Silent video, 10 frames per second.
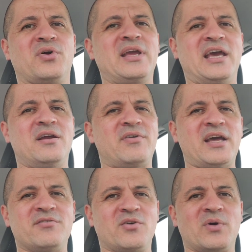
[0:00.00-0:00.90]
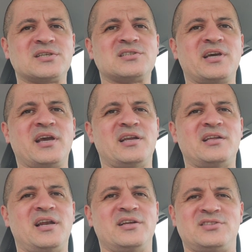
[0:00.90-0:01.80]
pretty innovative in wrestling and,
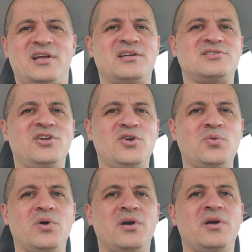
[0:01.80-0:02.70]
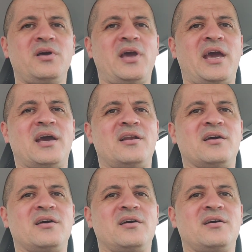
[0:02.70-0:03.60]
and it's and it's new.
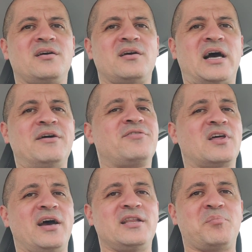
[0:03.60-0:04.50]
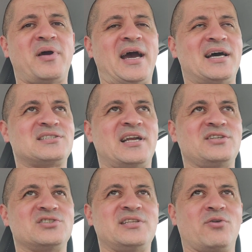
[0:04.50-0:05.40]
And I've thought in the past, and
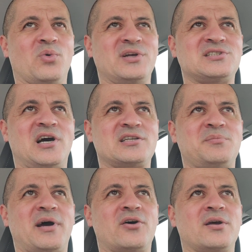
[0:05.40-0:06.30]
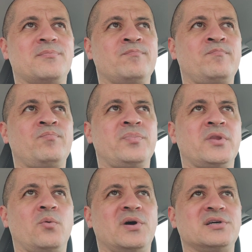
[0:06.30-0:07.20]
I just never really talked about it,
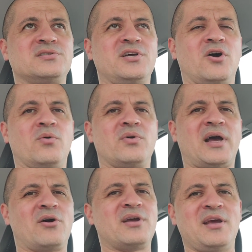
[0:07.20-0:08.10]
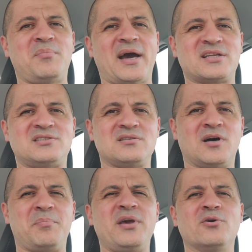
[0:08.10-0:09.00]
was, you know, how can impact
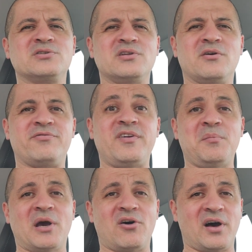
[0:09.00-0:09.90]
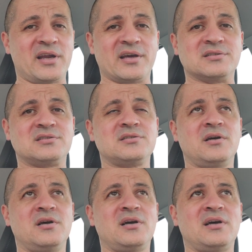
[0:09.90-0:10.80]
appeal to the female audience?